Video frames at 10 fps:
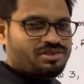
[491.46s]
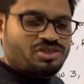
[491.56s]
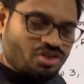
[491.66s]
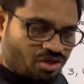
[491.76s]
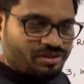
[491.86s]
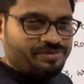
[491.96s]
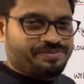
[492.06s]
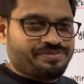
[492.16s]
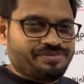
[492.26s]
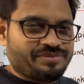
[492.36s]
tall.
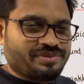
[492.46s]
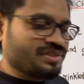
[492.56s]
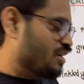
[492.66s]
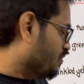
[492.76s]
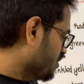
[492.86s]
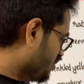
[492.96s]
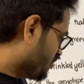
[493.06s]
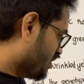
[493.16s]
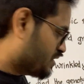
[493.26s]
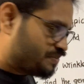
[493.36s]
F1
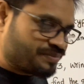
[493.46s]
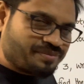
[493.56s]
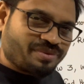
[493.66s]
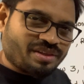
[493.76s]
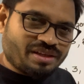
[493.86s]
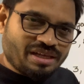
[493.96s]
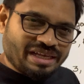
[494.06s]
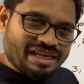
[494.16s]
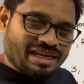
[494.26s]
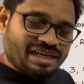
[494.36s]
generation.
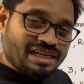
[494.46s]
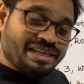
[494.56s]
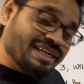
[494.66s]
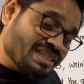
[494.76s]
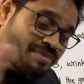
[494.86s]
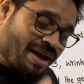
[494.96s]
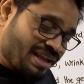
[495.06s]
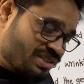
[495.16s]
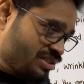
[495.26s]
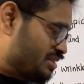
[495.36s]
Let's
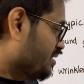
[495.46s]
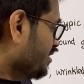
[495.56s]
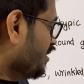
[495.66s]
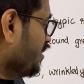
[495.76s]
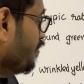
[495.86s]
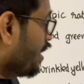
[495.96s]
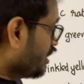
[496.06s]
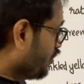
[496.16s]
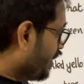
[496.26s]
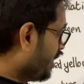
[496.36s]
imagine, by
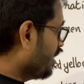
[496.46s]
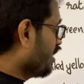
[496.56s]
the way,